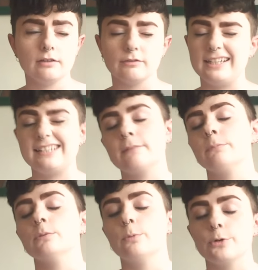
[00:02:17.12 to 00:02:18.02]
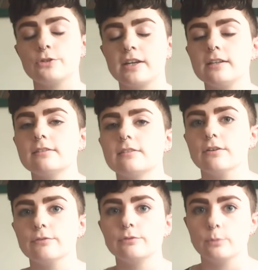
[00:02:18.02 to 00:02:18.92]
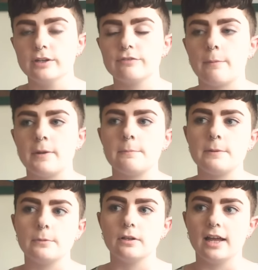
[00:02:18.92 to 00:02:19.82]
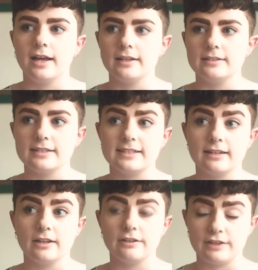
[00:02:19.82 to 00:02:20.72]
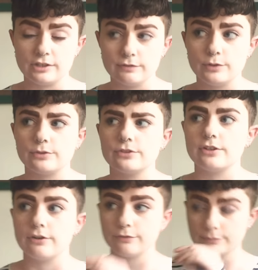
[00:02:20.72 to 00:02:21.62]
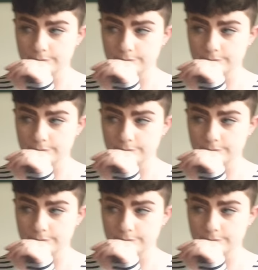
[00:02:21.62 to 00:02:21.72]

really simple portraits of queer feminine people and I did a lot of interviews and stuff.